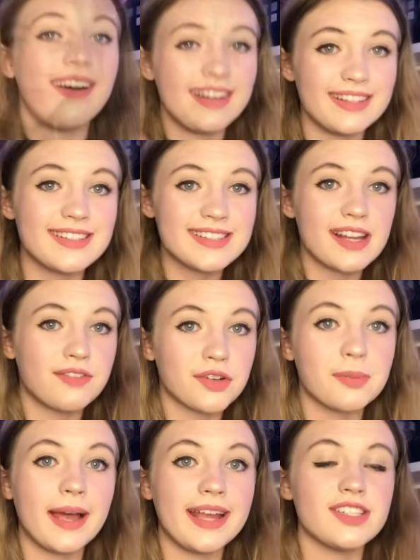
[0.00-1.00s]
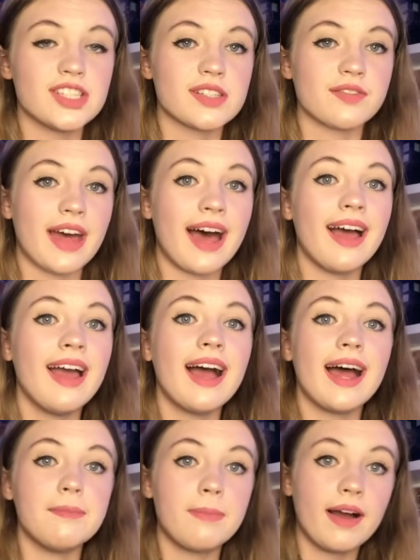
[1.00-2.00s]
I did several pages of that,
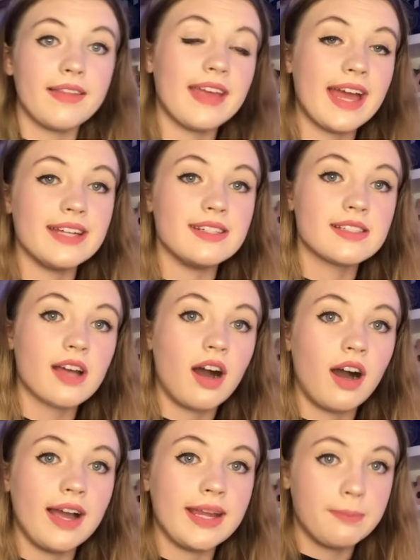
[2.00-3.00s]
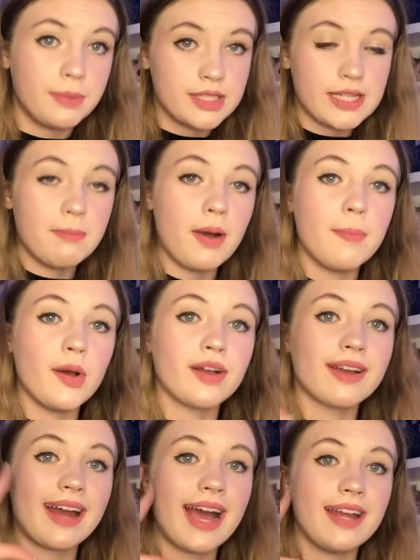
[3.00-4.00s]
and by the end I put it in my
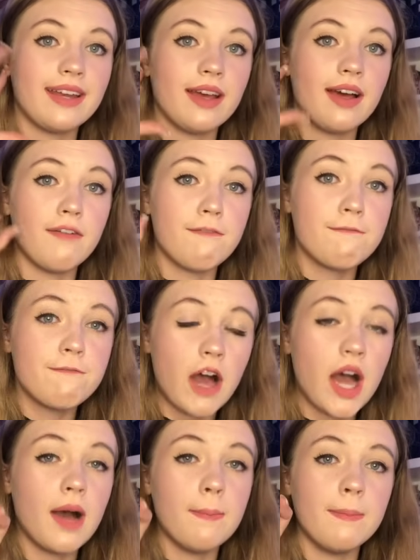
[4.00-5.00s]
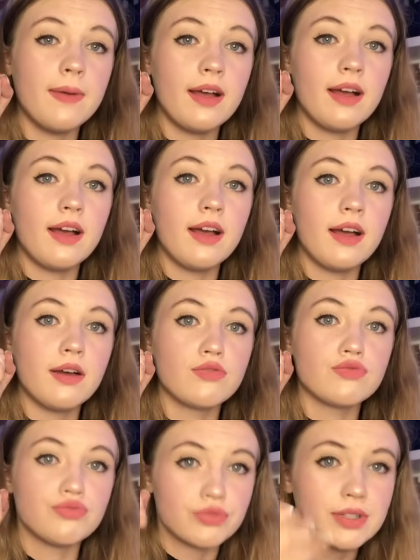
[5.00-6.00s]
book and I had a firm
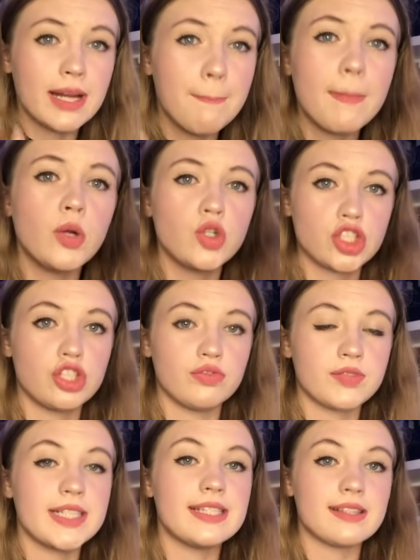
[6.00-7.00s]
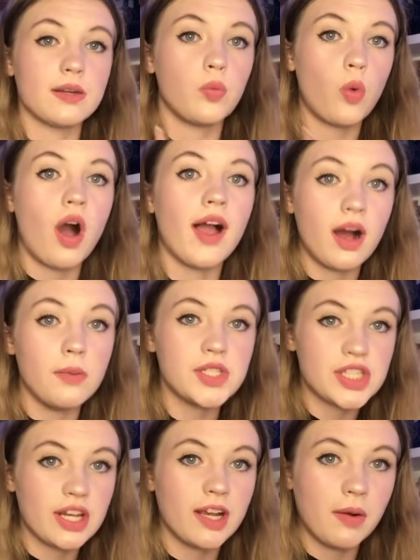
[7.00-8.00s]
emotional reason why I
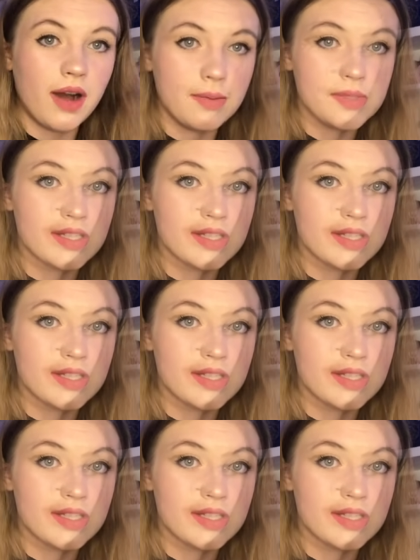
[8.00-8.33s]
was doing what I was